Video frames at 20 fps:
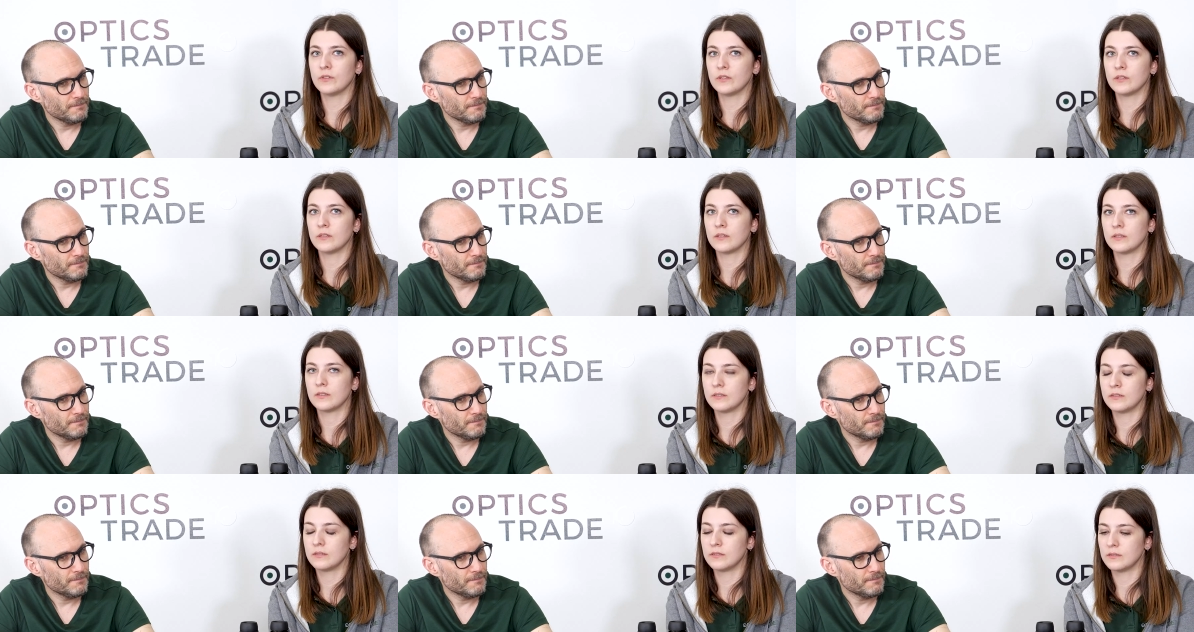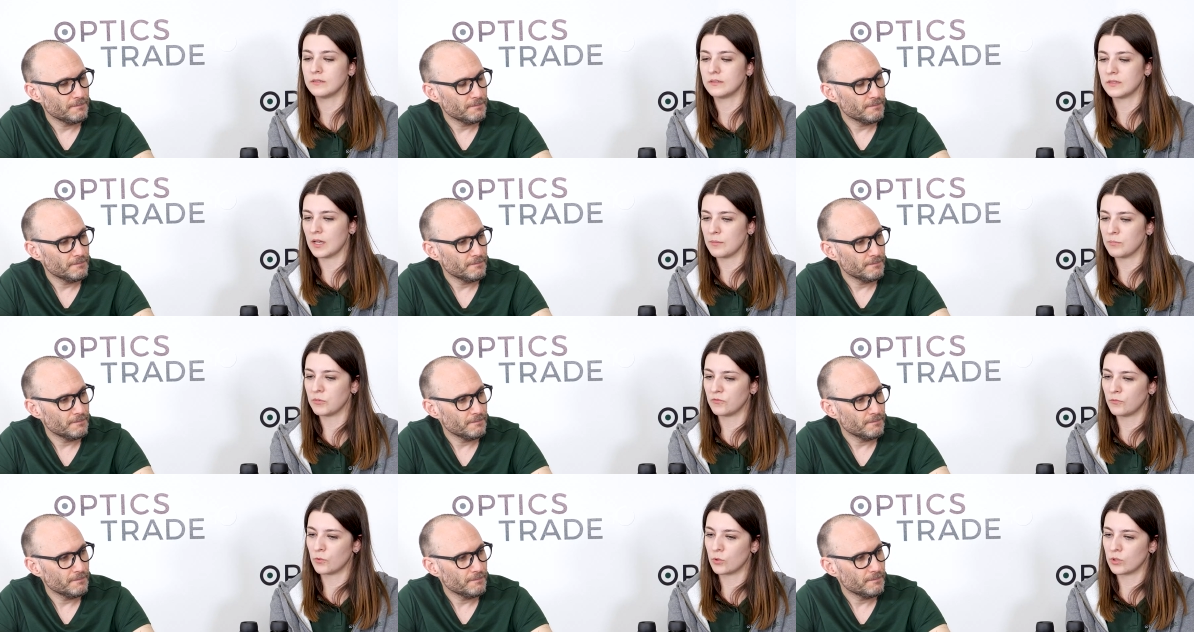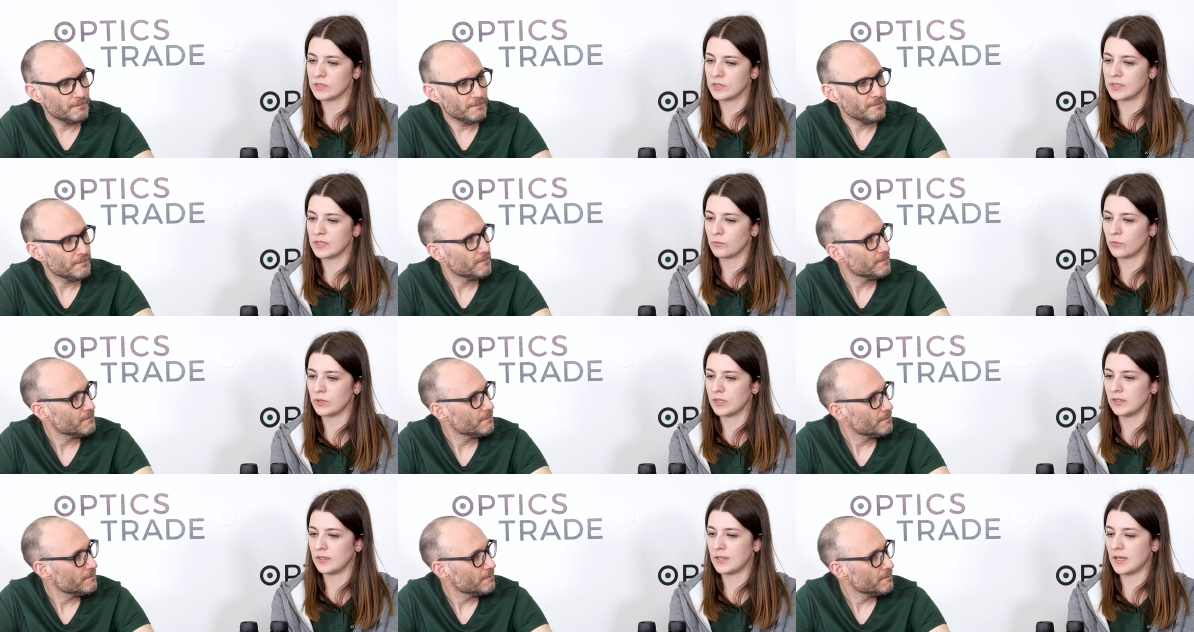Speaker 1: a type of warranty
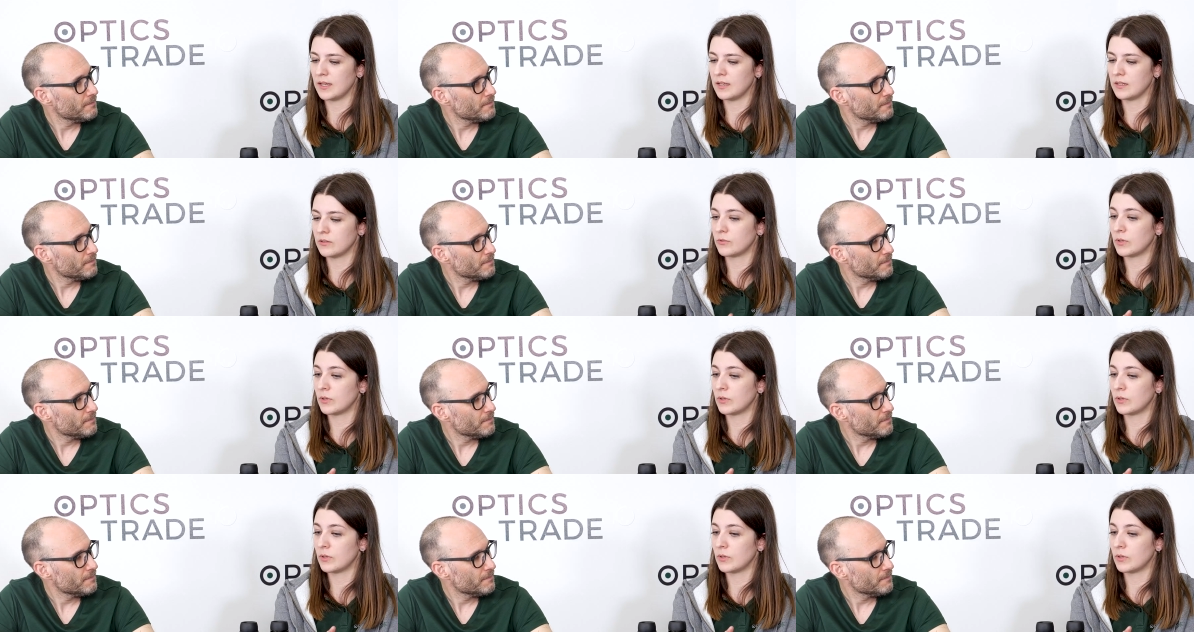when they